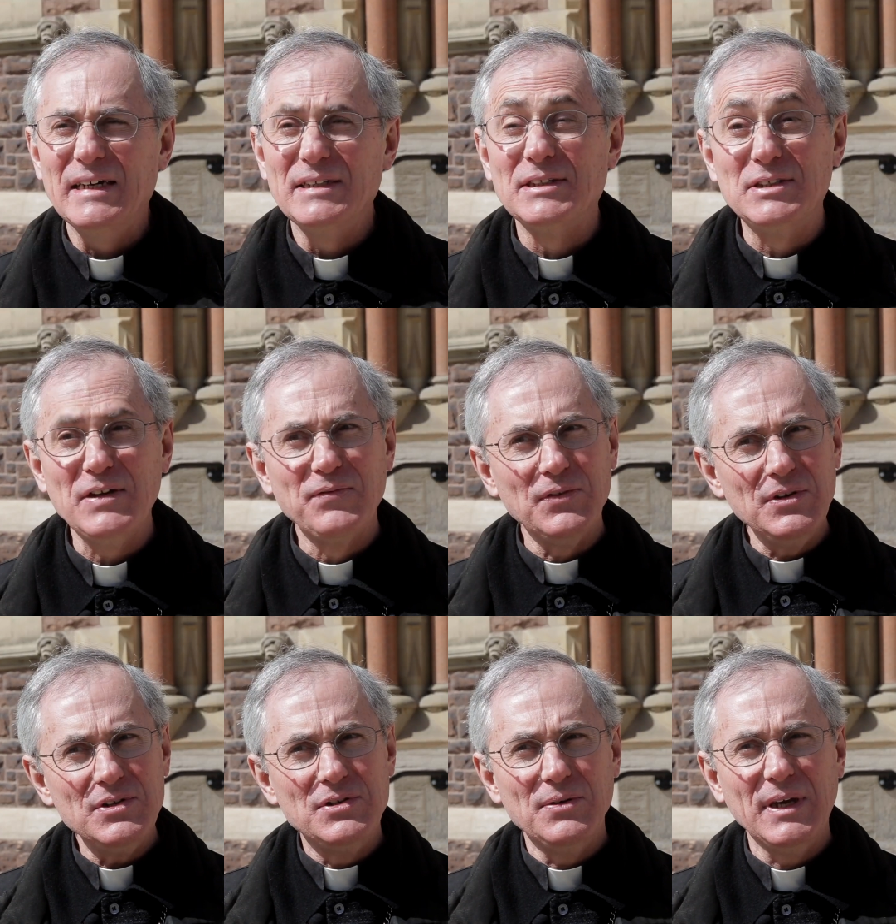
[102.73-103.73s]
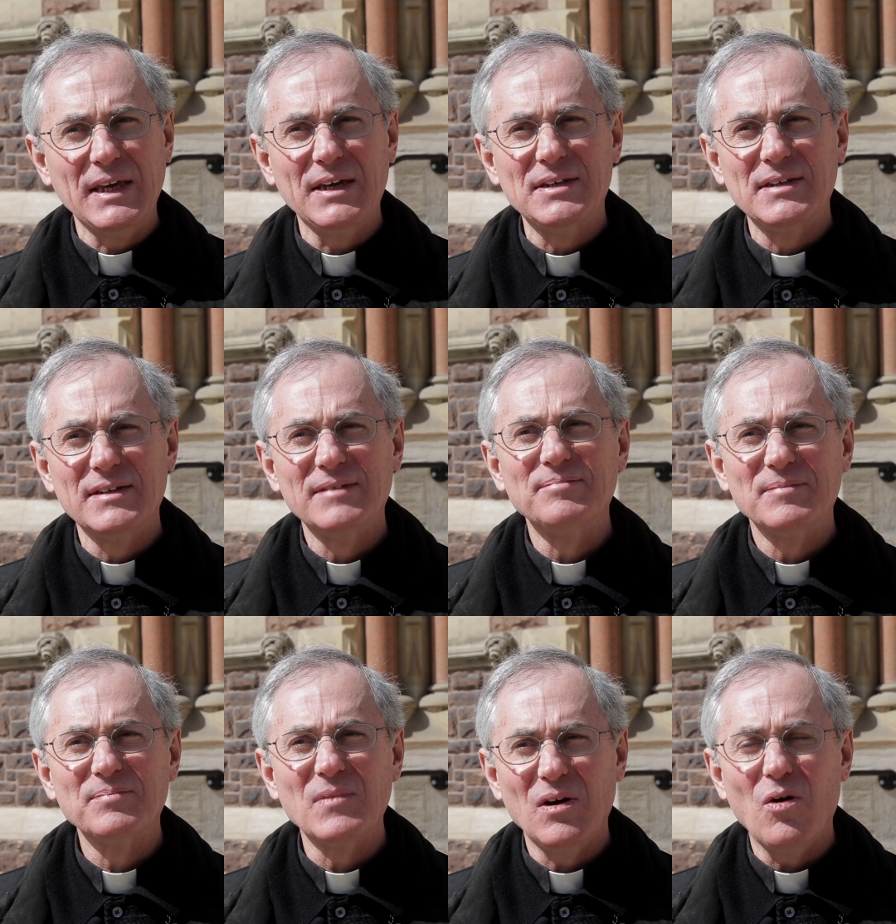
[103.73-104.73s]
It's different doing it
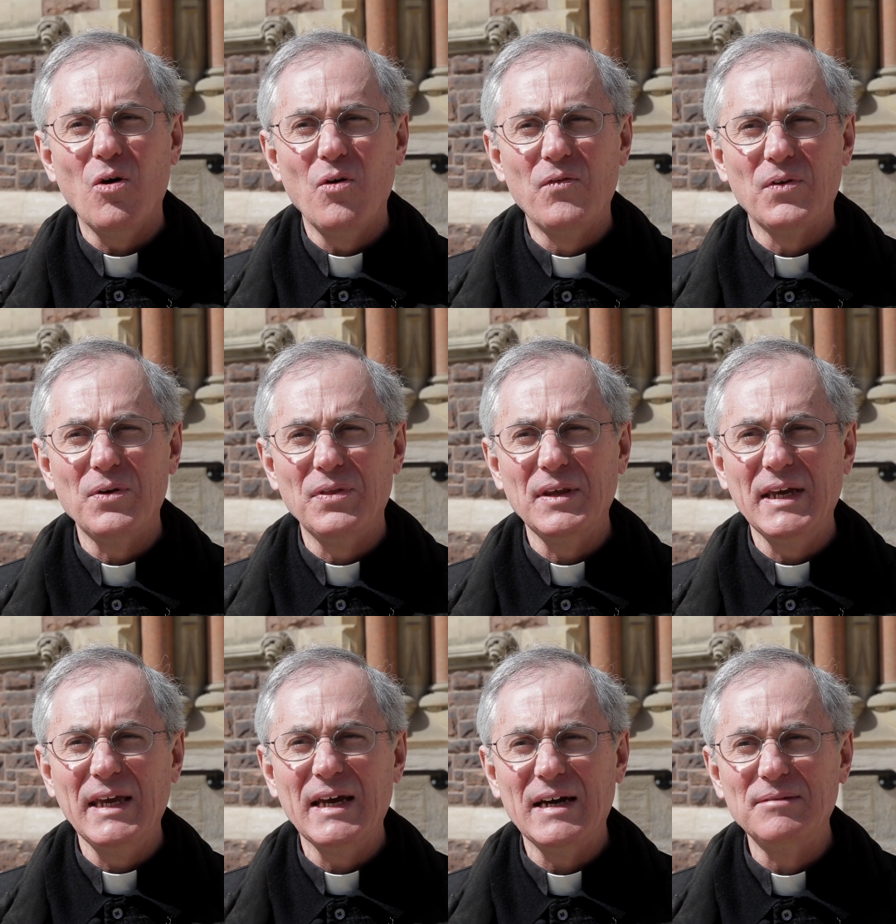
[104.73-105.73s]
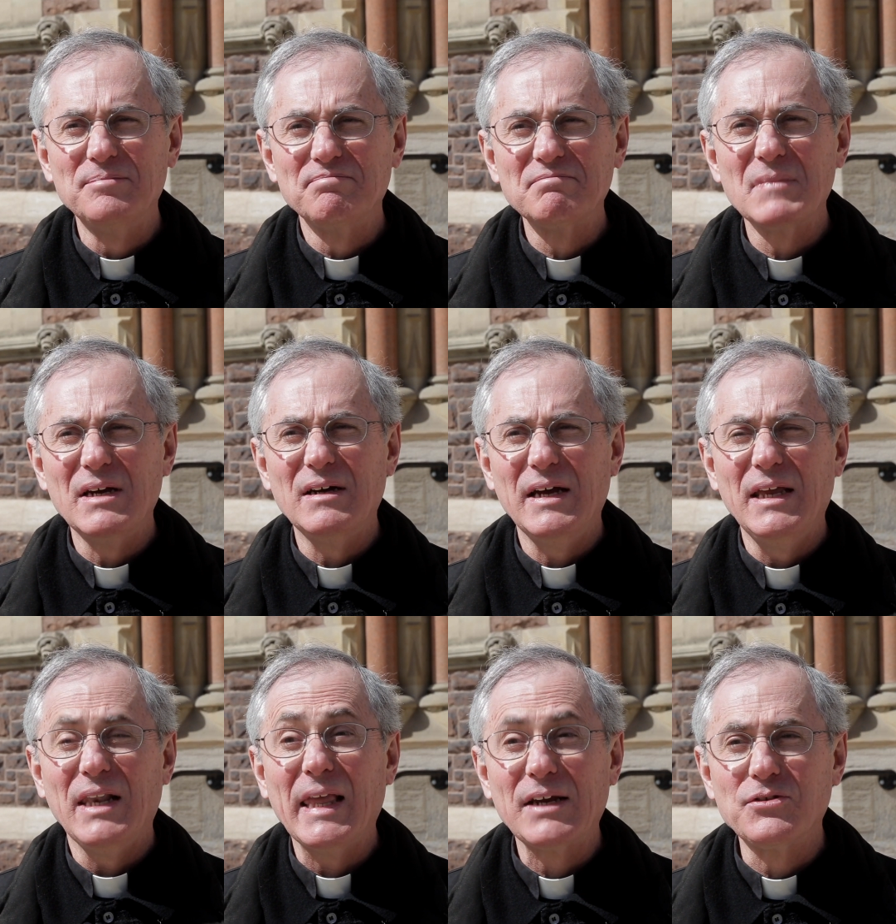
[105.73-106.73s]
over the
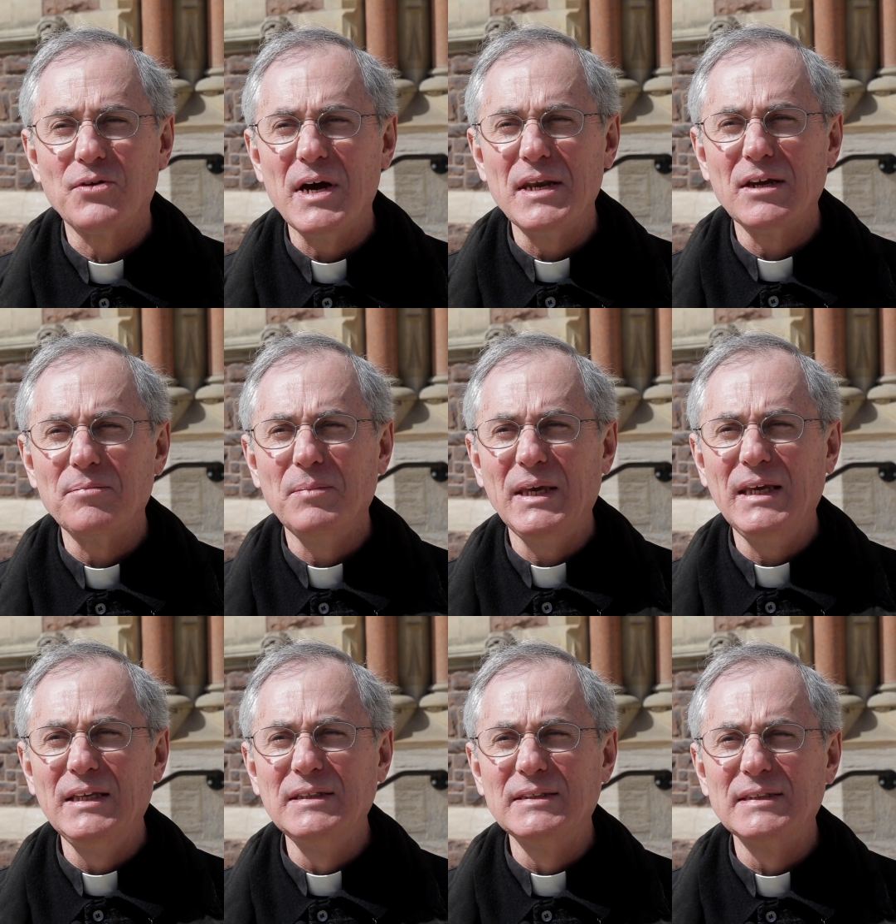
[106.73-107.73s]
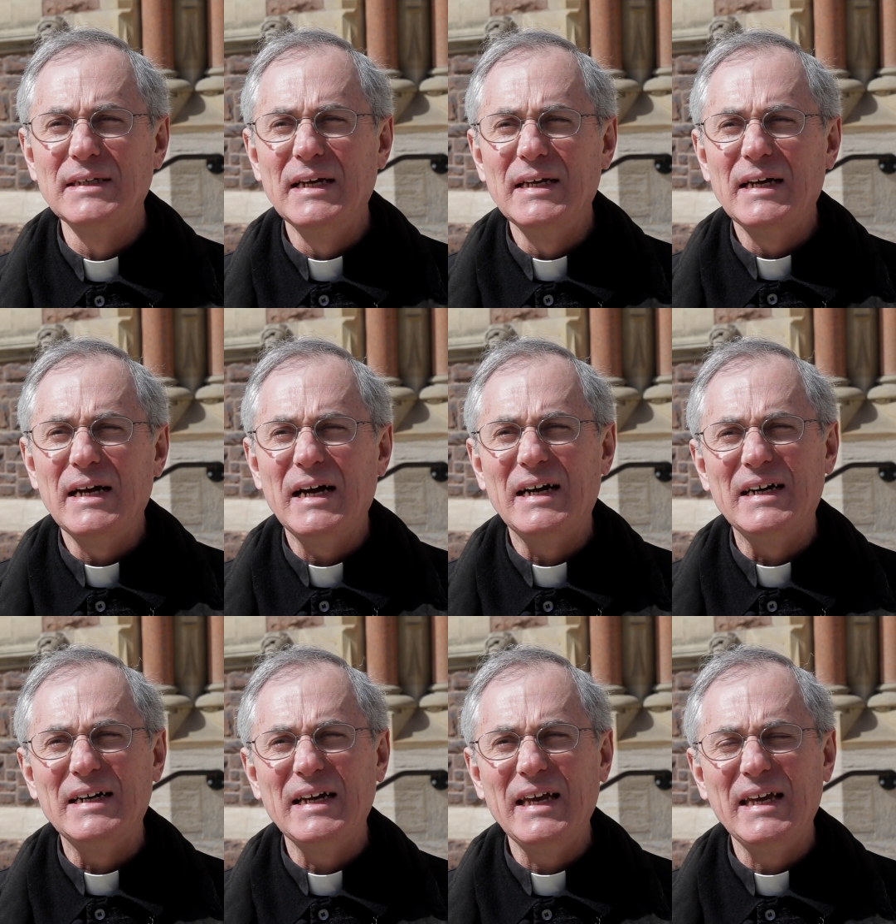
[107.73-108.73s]
electronic means,
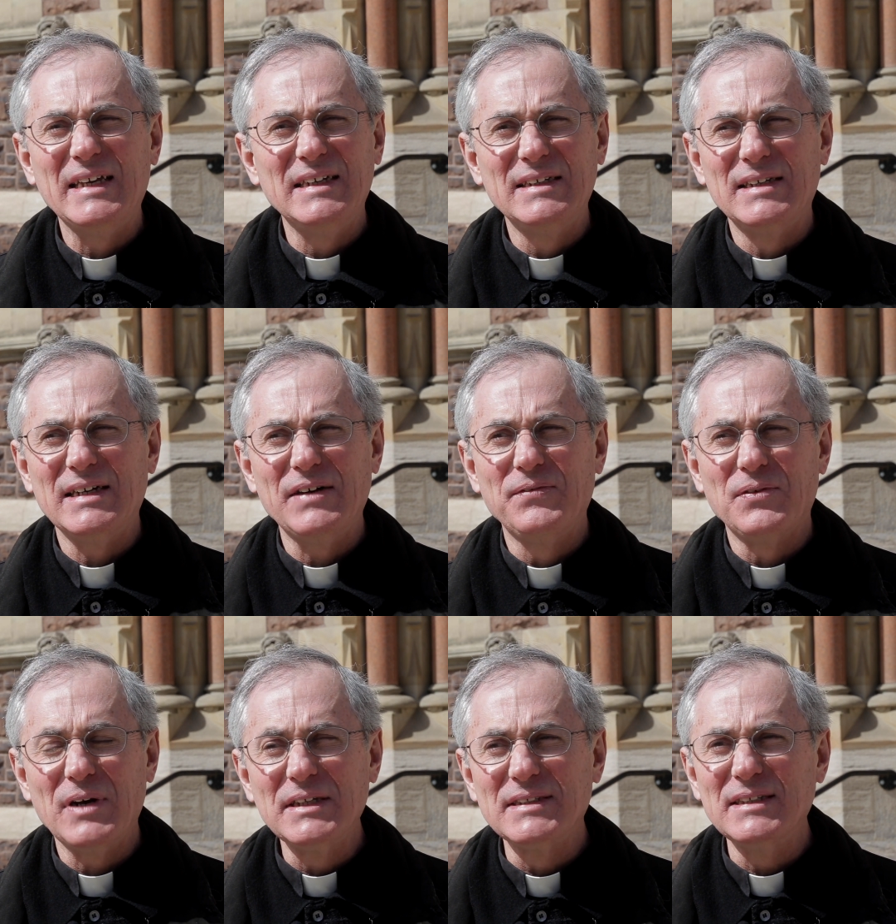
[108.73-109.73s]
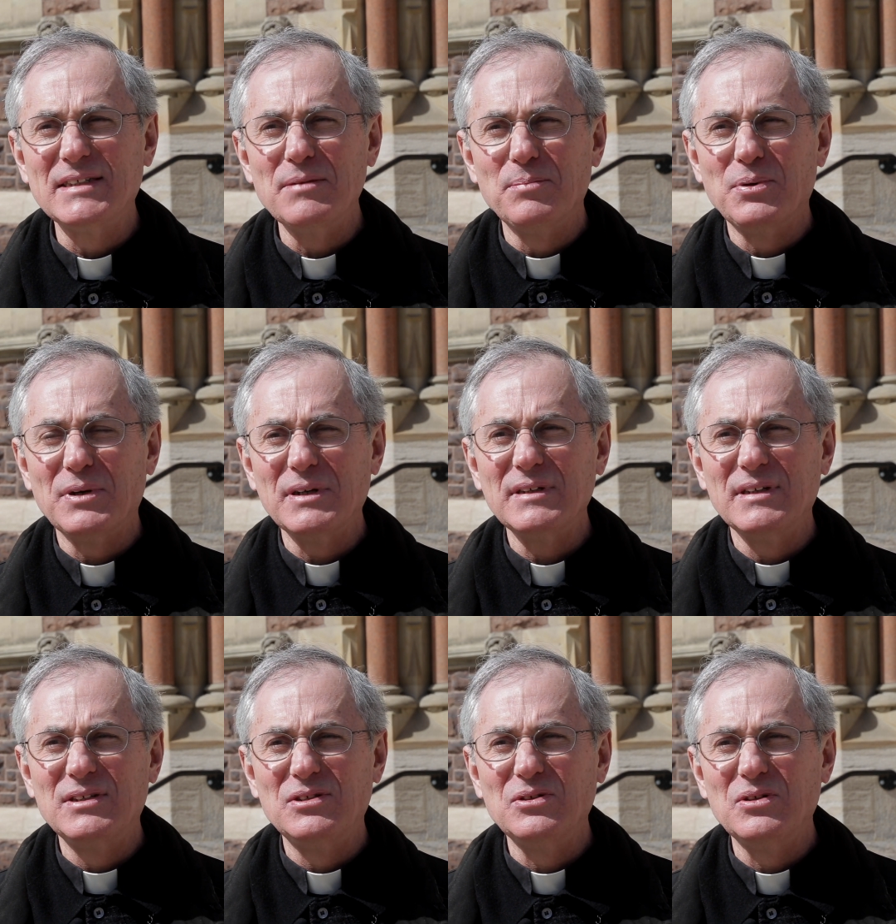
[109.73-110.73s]
and for us it's
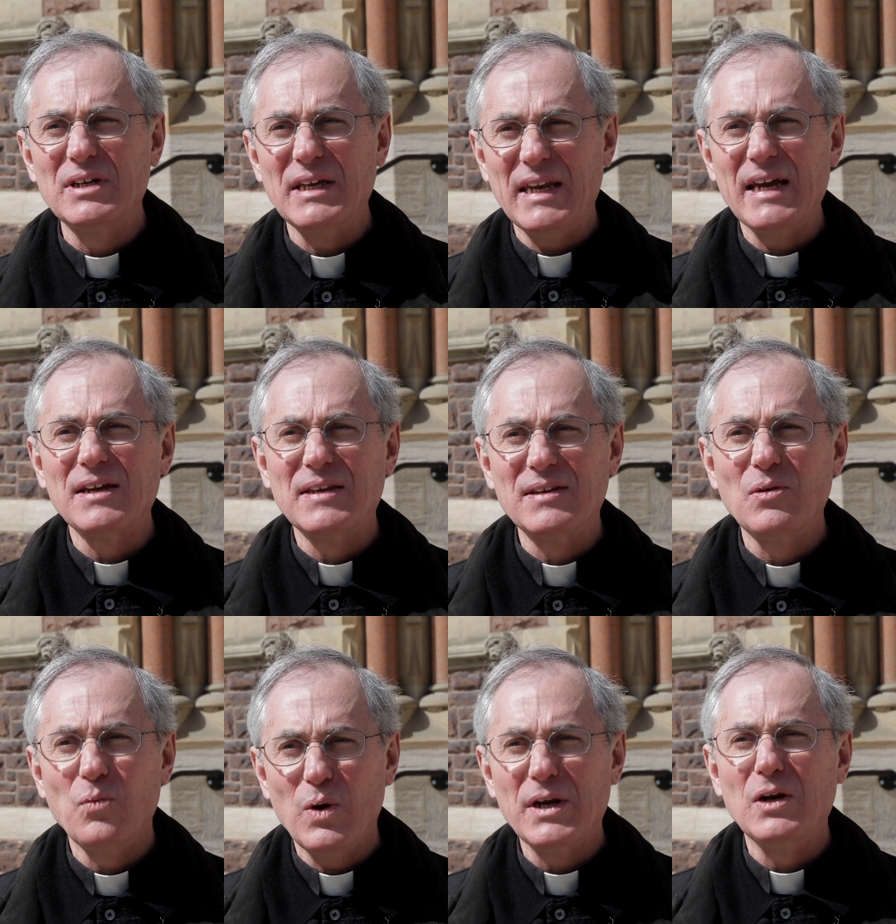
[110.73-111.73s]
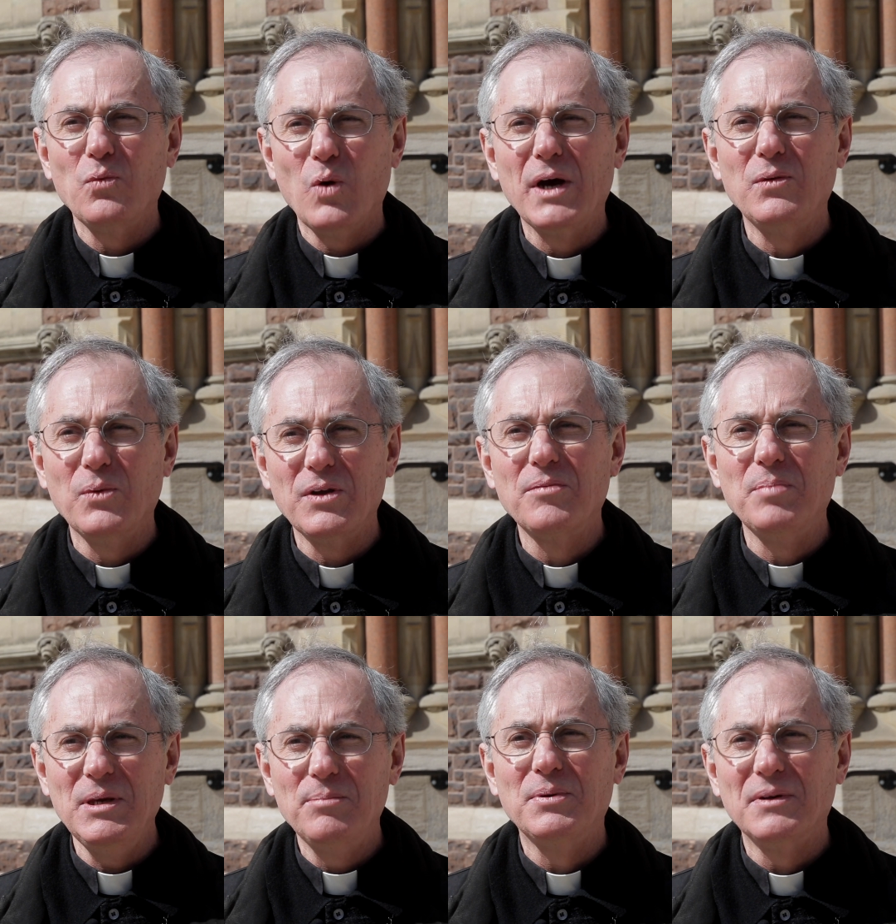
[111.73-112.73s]
important to connect one and one with
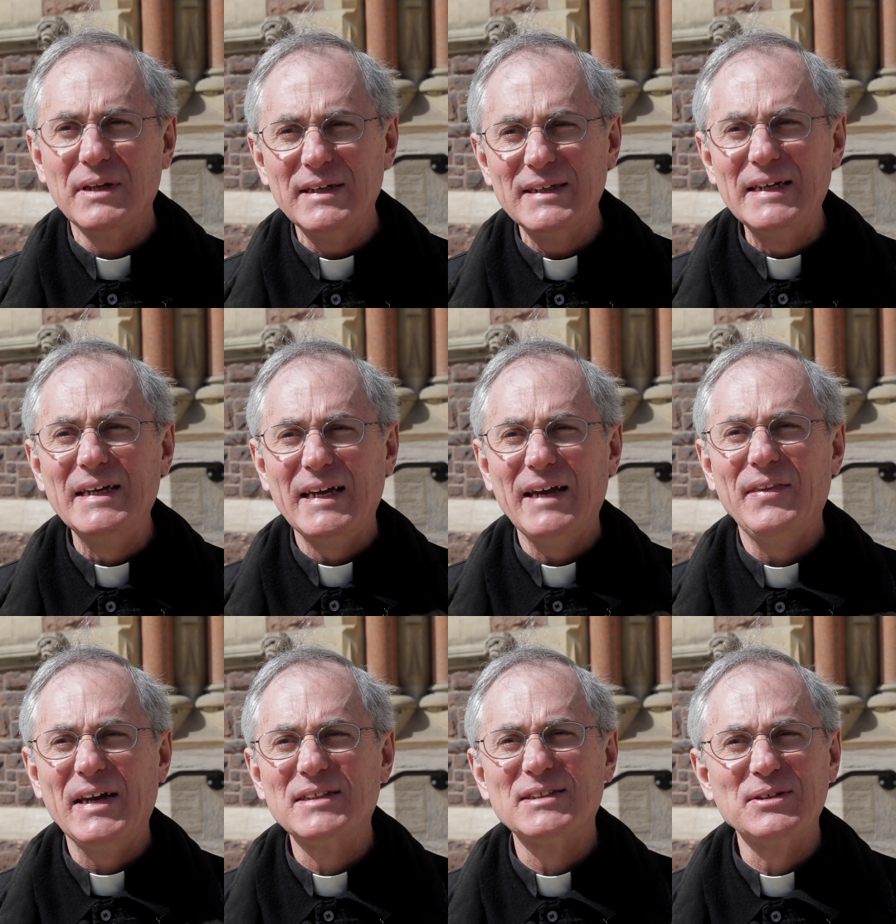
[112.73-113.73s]
people, and that's